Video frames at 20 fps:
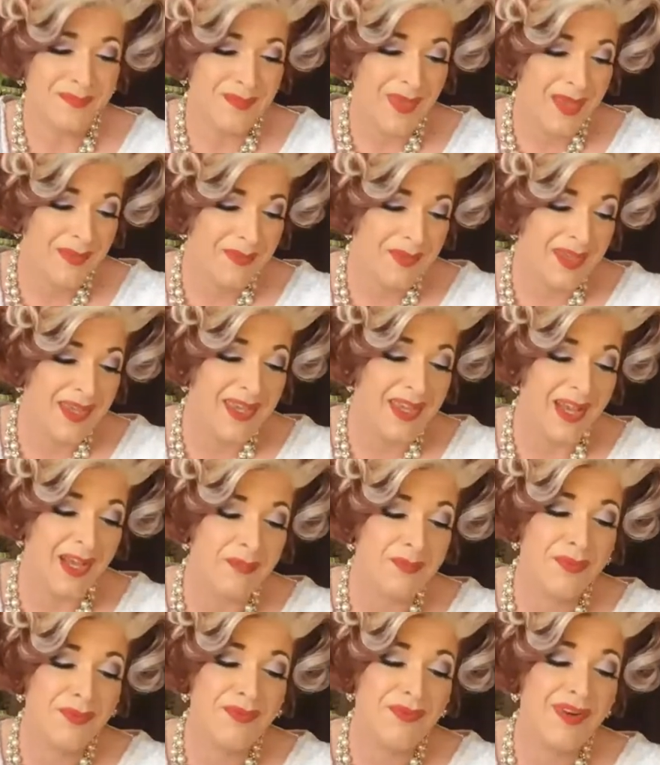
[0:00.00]
Maybe
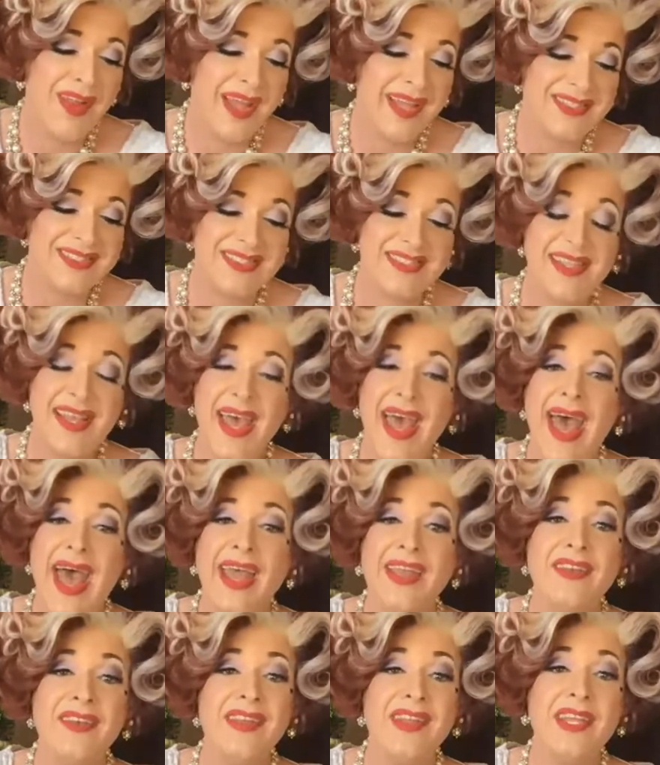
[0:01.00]
a bright
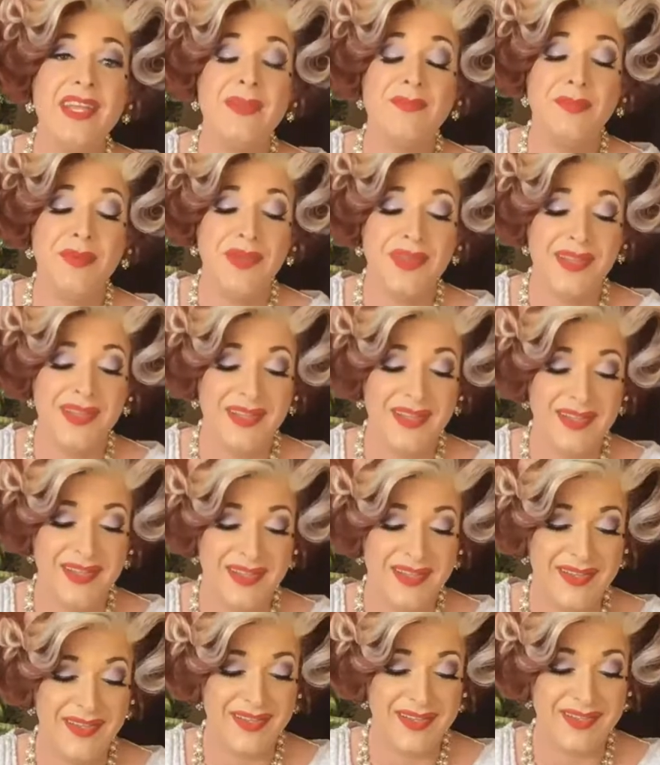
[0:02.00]
sandy
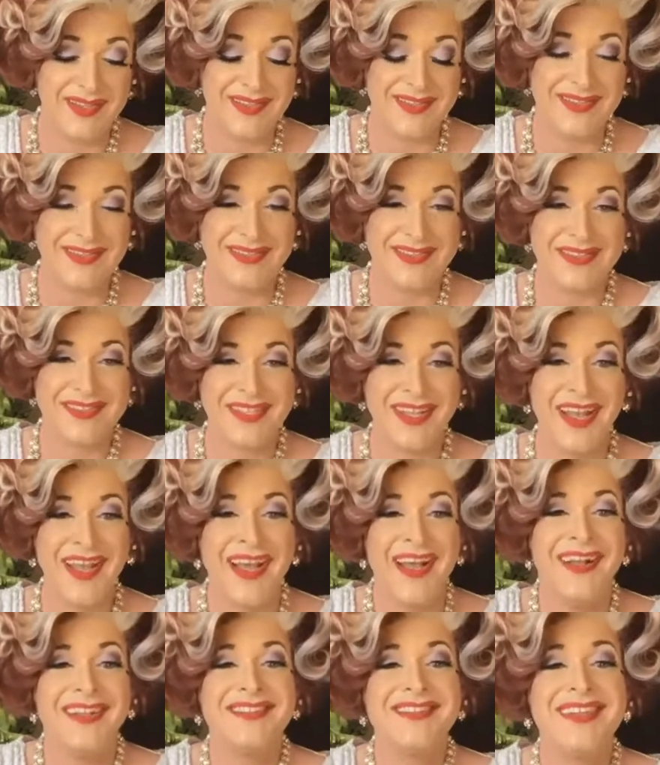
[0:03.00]
beach
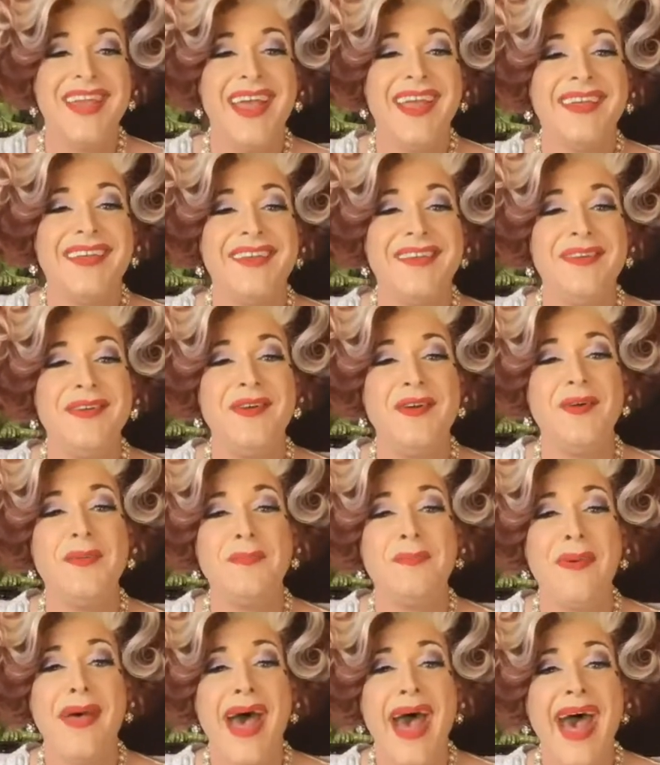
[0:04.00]
take
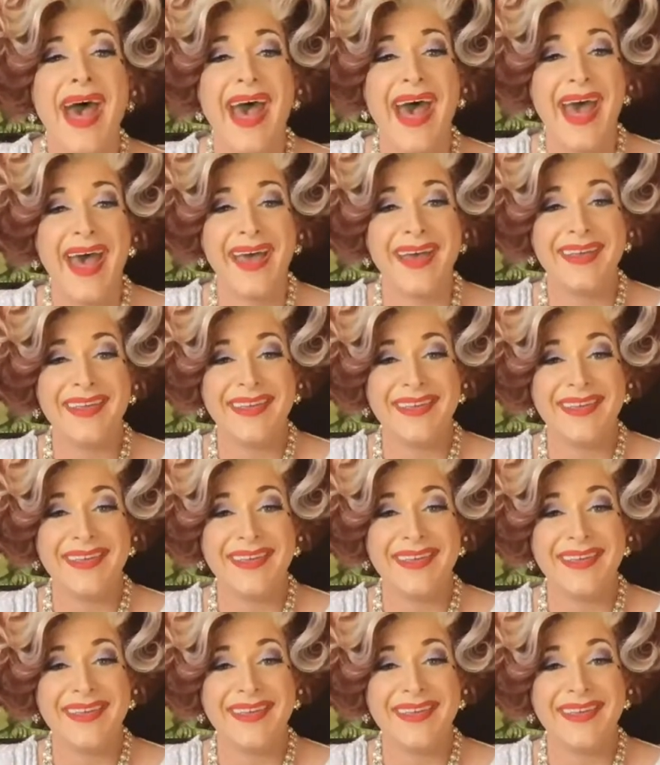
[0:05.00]
you back.